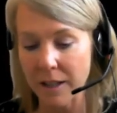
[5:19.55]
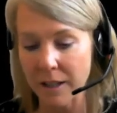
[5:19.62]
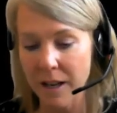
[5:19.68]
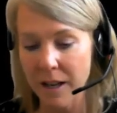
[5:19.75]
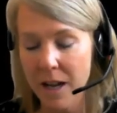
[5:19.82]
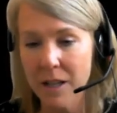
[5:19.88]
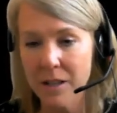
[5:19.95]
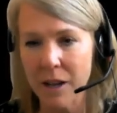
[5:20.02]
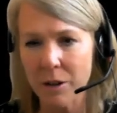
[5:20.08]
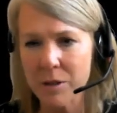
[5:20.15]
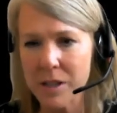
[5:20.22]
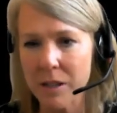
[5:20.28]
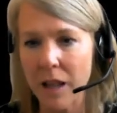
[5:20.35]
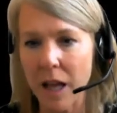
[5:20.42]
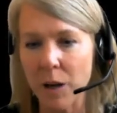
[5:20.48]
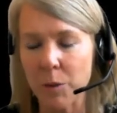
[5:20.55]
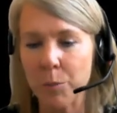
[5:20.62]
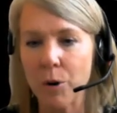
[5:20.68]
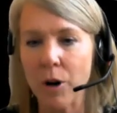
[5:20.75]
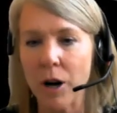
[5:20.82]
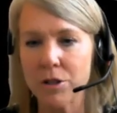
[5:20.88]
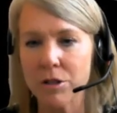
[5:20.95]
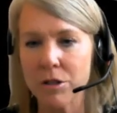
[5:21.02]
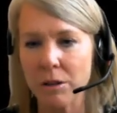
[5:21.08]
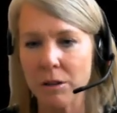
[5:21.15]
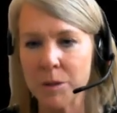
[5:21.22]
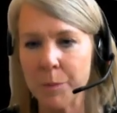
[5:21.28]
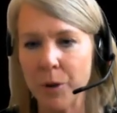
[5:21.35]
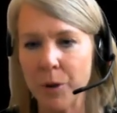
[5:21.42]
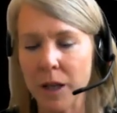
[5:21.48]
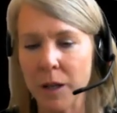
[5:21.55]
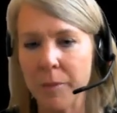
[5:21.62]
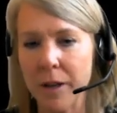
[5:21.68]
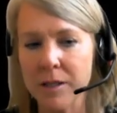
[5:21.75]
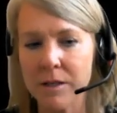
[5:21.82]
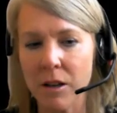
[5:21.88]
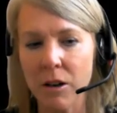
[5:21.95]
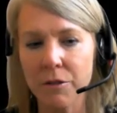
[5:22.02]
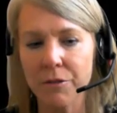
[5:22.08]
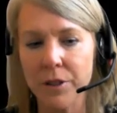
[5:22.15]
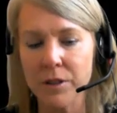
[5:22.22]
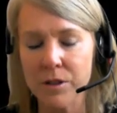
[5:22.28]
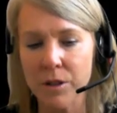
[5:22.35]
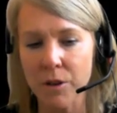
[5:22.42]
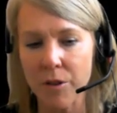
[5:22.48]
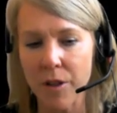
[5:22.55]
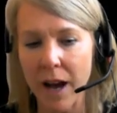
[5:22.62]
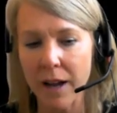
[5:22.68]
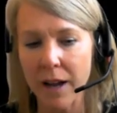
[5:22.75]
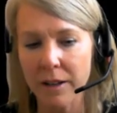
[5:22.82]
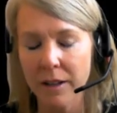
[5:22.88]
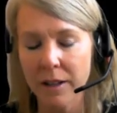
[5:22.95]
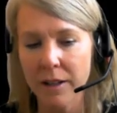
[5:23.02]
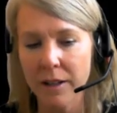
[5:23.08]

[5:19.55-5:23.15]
And that was a lot of pressure I was putting on myself. And so that